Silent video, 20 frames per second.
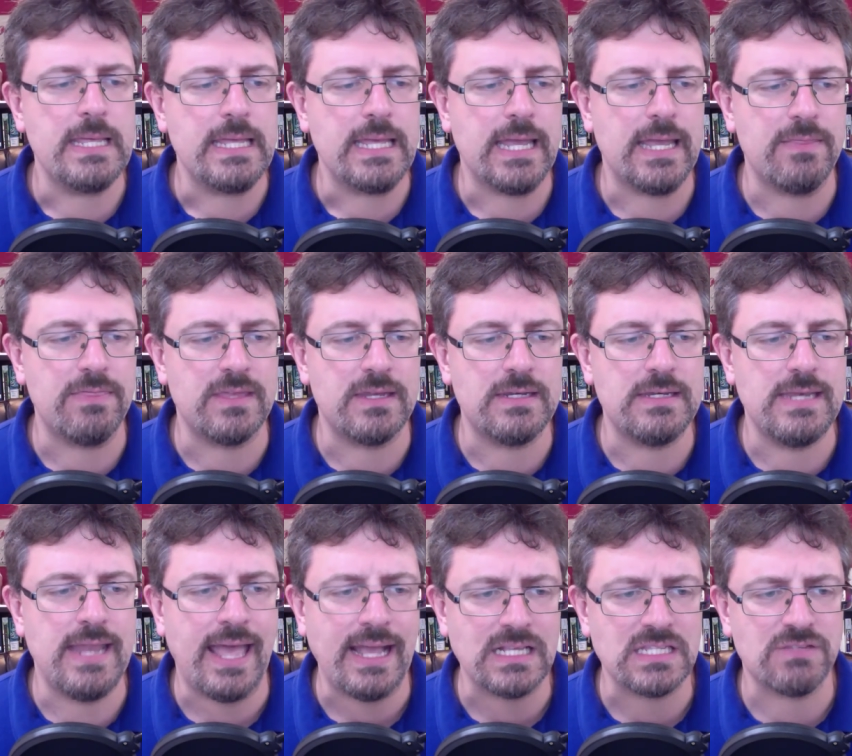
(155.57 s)
In the
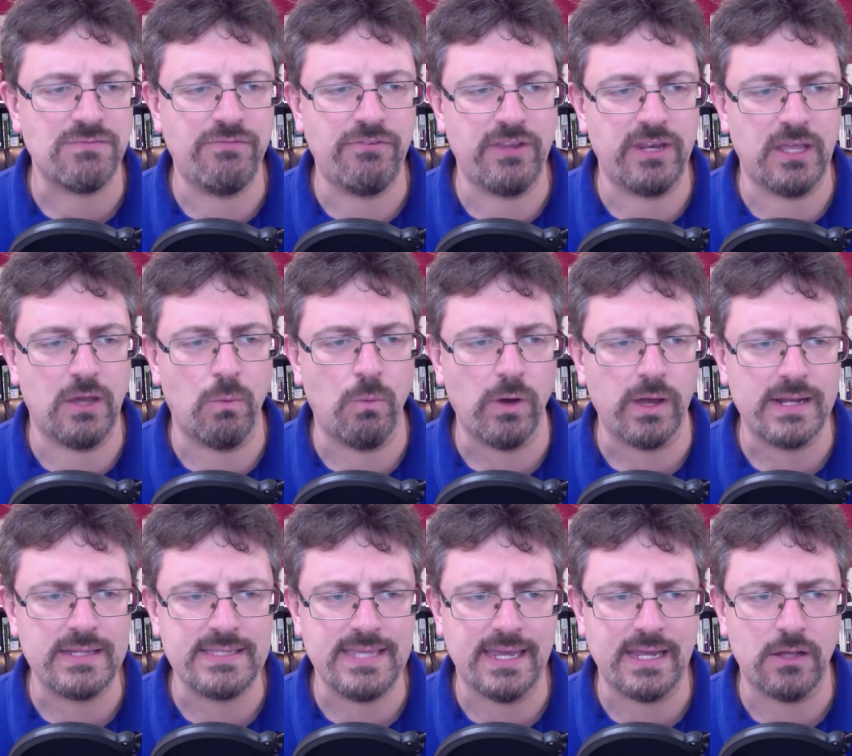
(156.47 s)
next video, we're
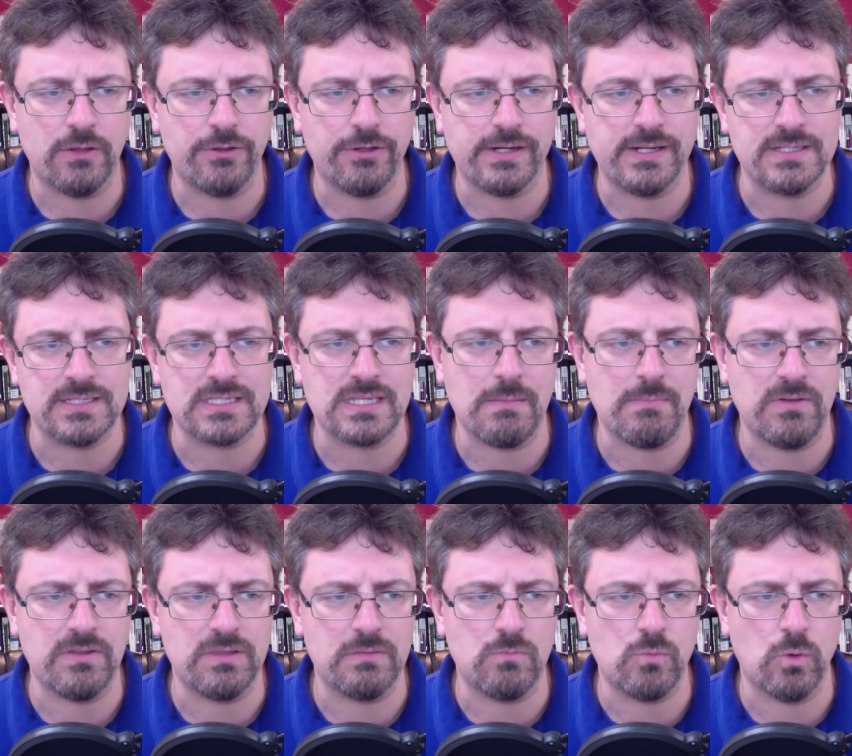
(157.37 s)
going to take a look at some
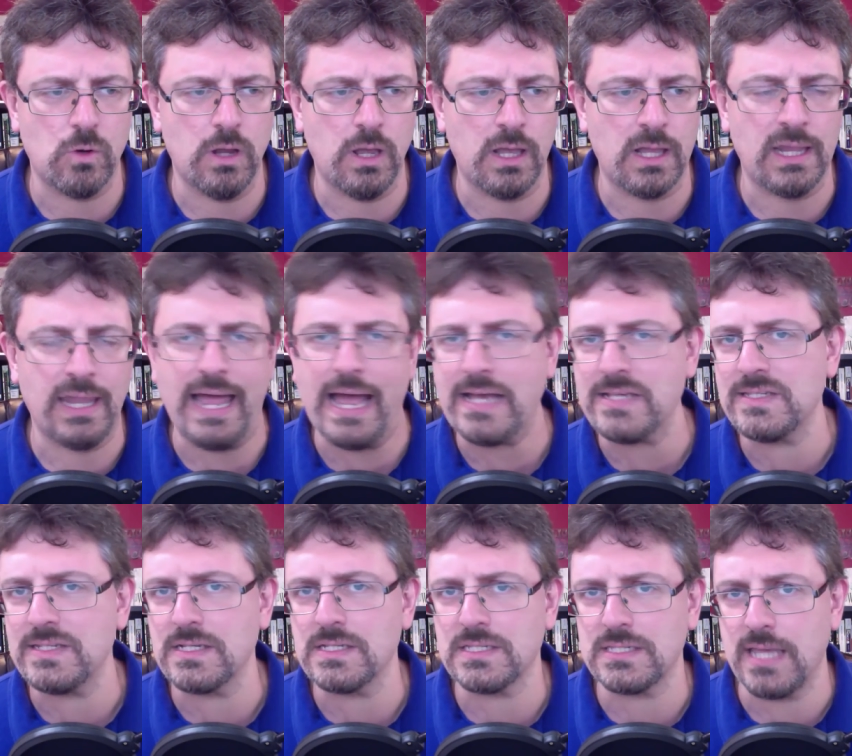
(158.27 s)
of the more
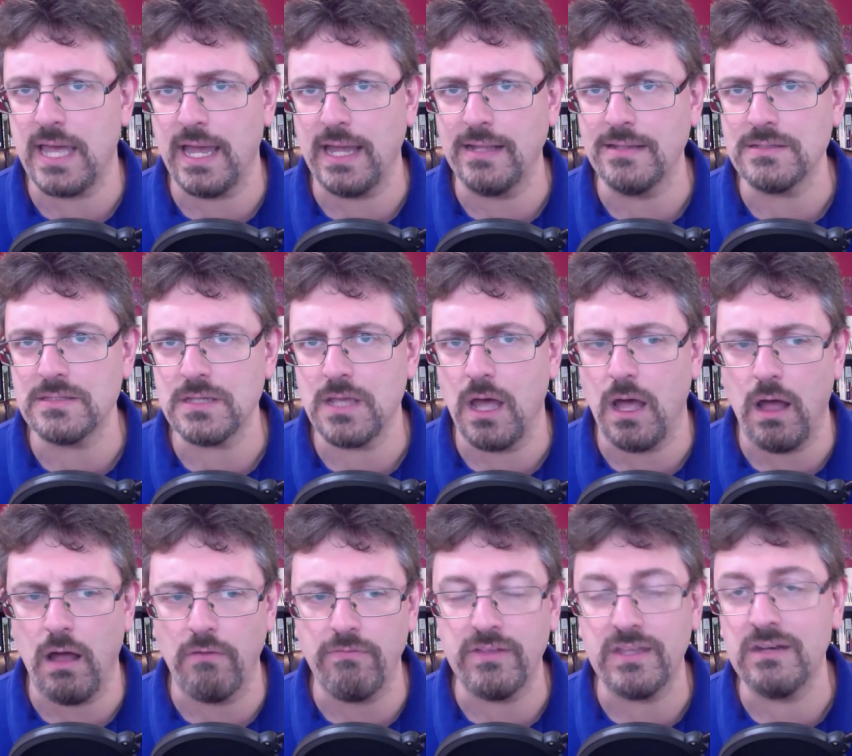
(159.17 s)
classic signs
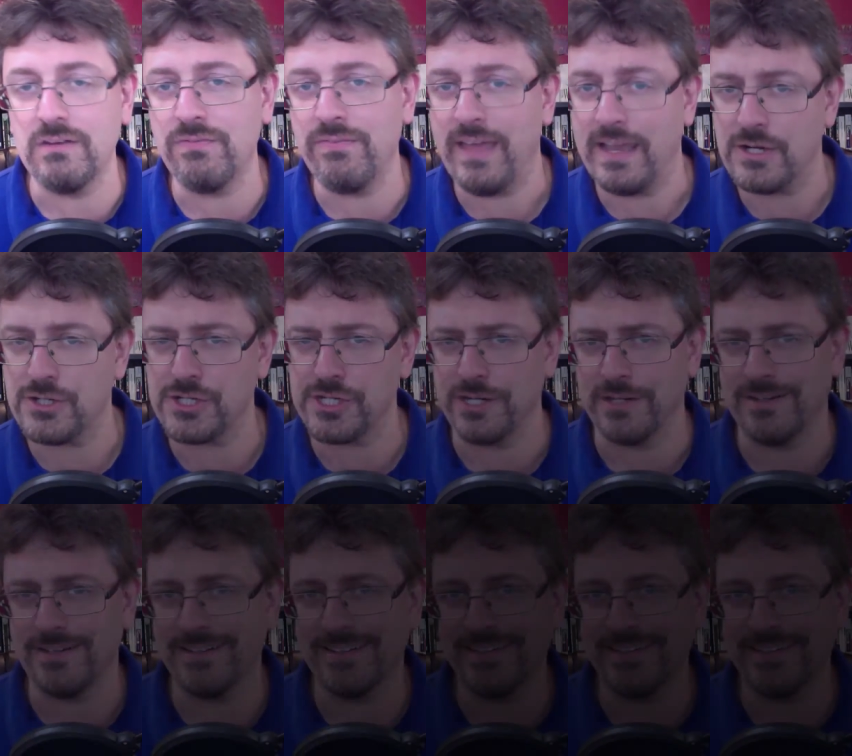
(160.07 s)
of infection.